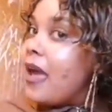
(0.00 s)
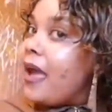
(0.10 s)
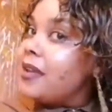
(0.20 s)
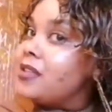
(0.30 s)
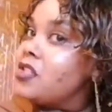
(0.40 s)

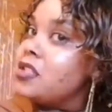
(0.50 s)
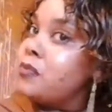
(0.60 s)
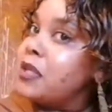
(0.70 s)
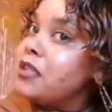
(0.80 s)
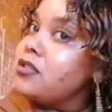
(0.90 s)
and it
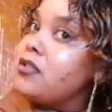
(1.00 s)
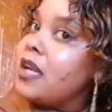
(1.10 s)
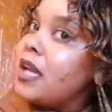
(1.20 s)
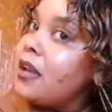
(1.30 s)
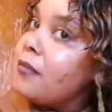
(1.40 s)
just brings your
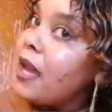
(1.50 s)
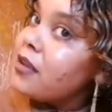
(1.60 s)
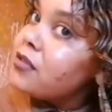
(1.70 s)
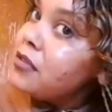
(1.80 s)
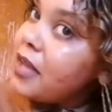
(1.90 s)
hair
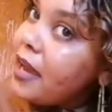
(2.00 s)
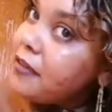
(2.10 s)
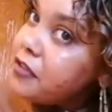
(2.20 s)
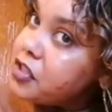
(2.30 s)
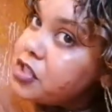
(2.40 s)
back to
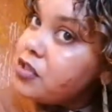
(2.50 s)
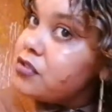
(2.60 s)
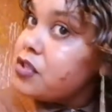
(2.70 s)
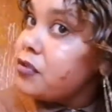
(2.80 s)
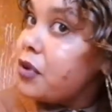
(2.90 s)
life. It
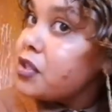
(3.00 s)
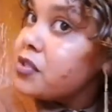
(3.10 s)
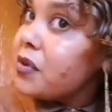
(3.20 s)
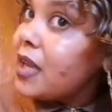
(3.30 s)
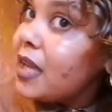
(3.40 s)
shows you what
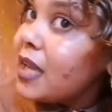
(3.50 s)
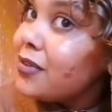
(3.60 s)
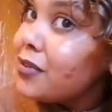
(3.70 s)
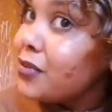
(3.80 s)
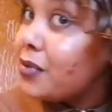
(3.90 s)
your hair can
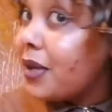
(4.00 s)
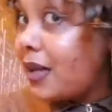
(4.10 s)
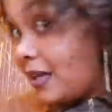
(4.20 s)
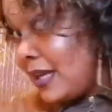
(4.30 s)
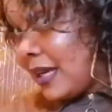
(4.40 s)
do.
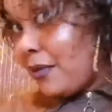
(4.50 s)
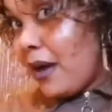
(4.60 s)
Like,